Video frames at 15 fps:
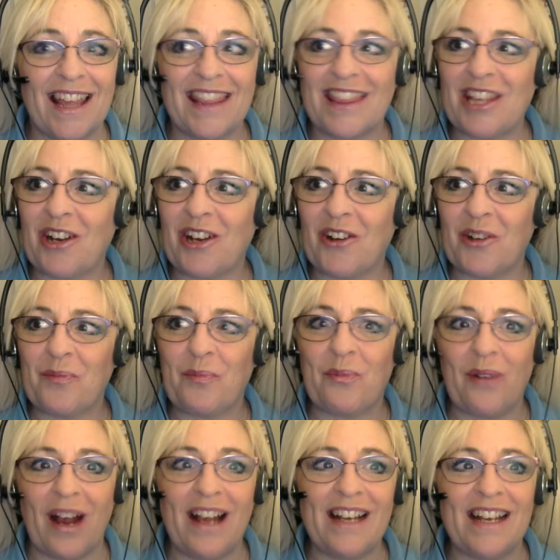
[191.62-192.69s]
Their
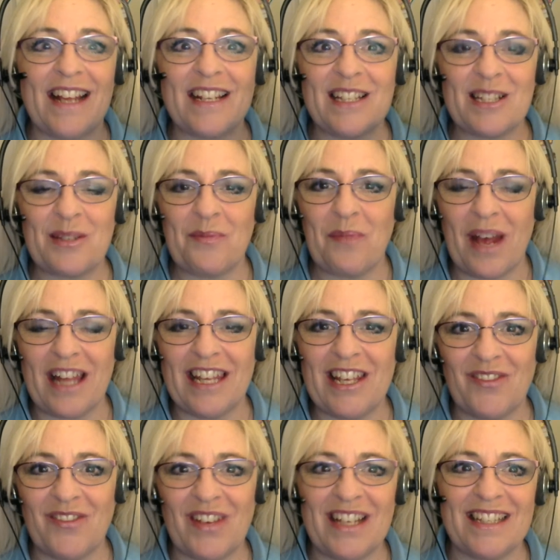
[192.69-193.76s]
bright and smiling
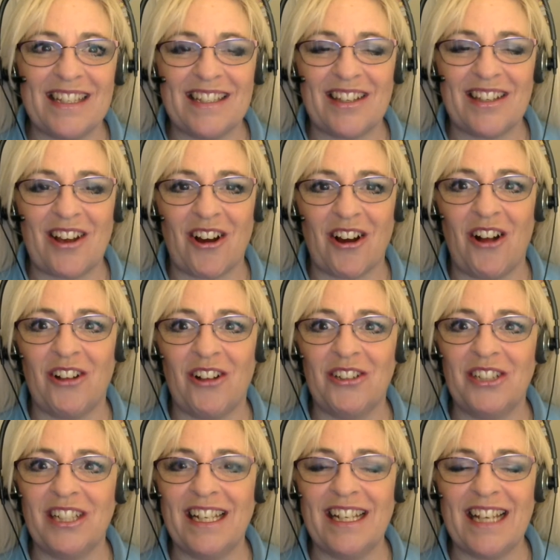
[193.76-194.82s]
faces are all
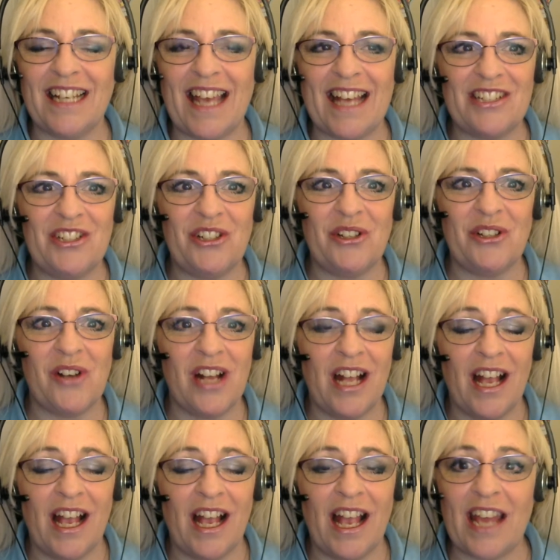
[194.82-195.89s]
looking at you
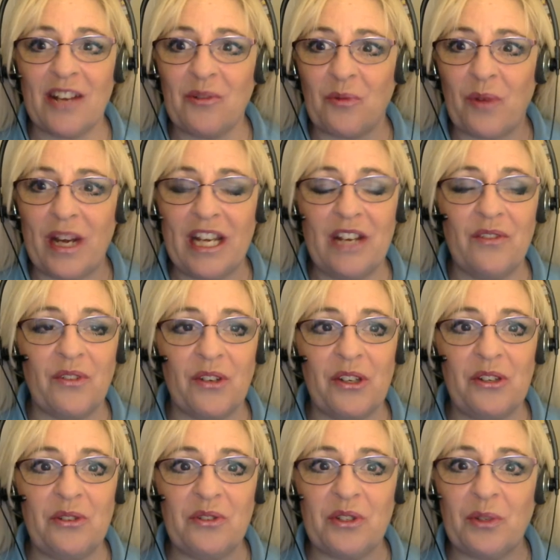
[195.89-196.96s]
and waiting for
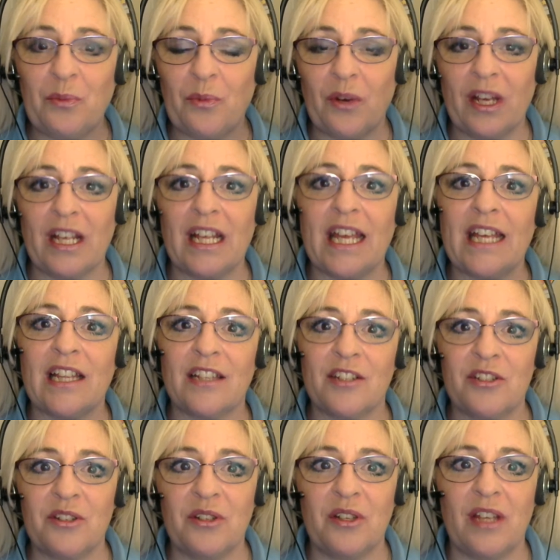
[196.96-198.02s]
you to bring
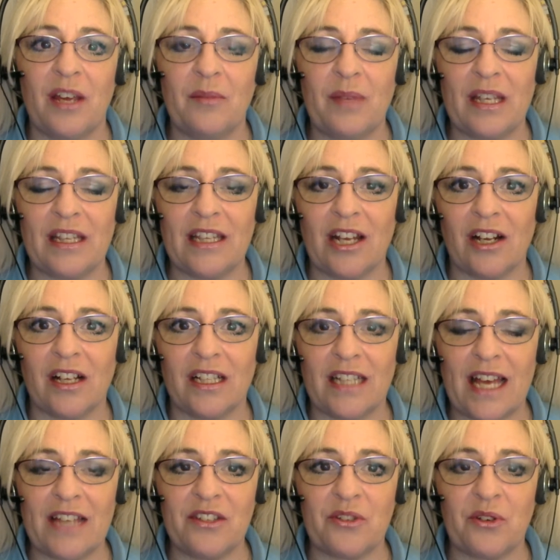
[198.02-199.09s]
English to them in their
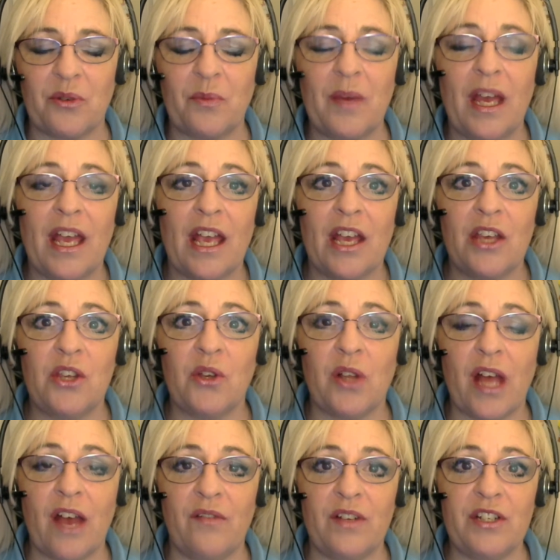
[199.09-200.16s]
classroom. You'll
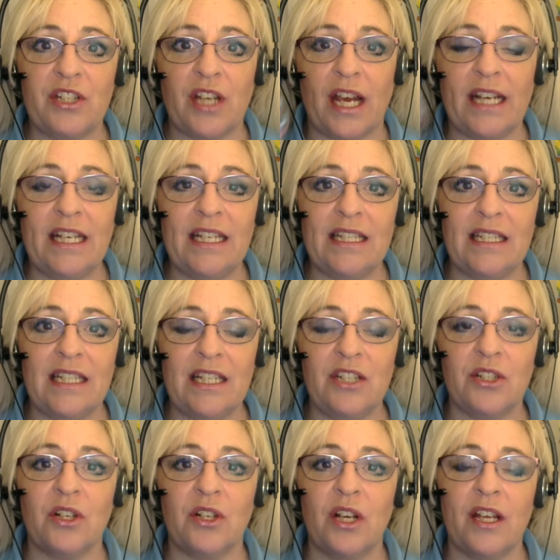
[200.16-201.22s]
have a Chinese
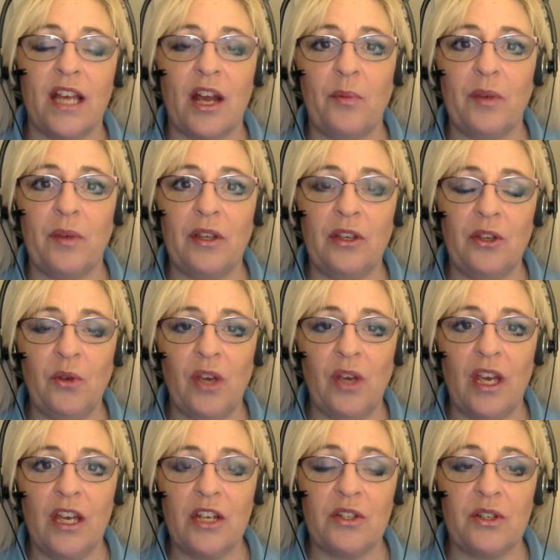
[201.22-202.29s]
teacher helping you
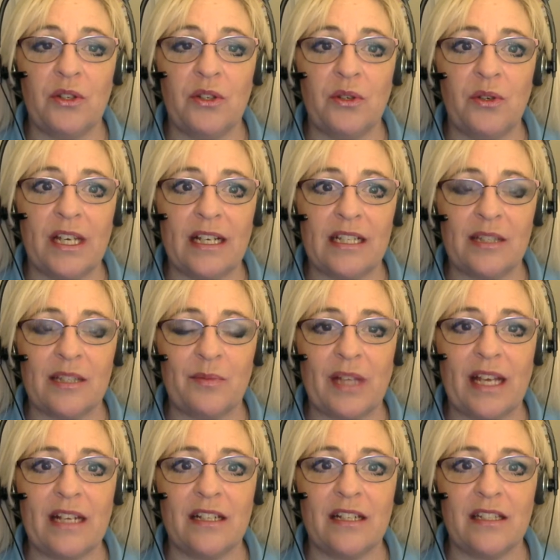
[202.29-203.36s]
to
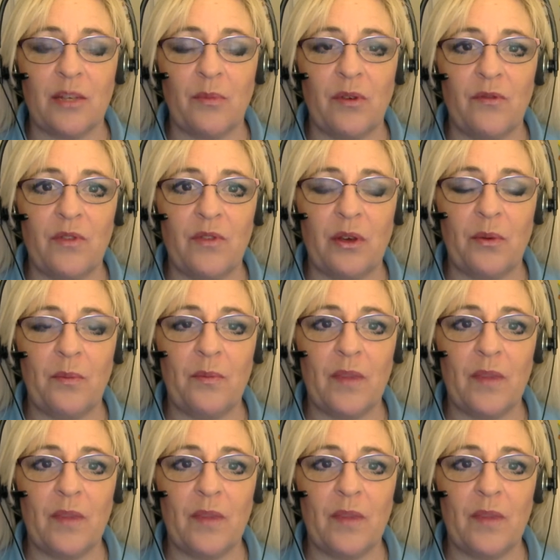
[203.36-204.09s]
explain some of the